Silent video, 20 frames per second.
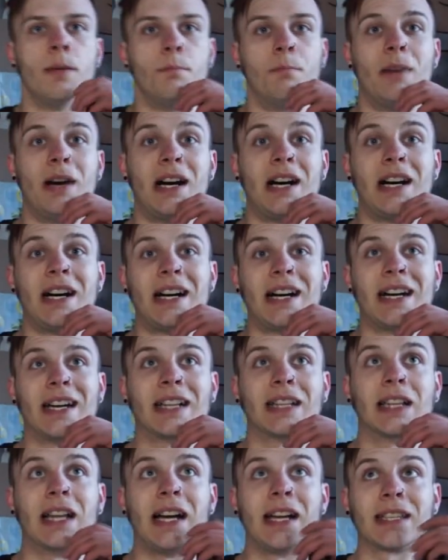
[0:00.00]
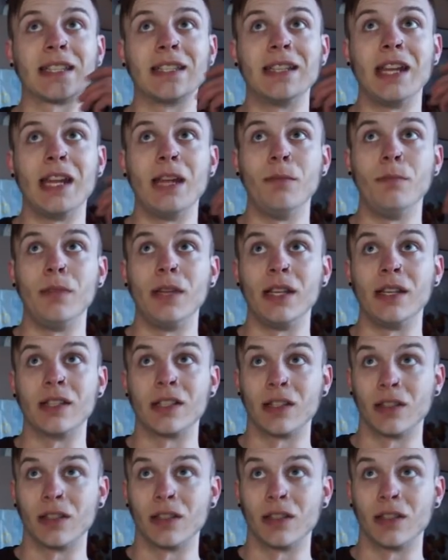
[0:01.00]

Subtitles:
My last name means